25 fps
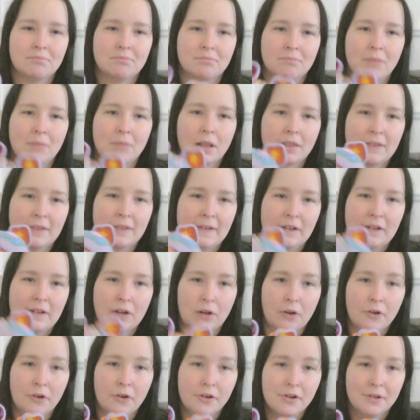
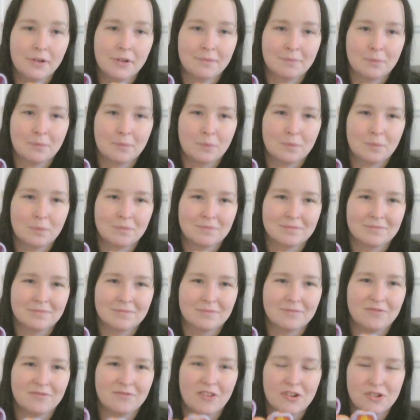multicolored
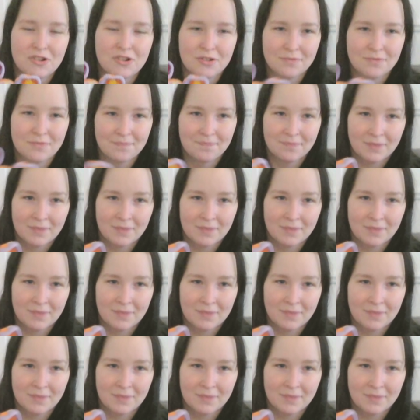version.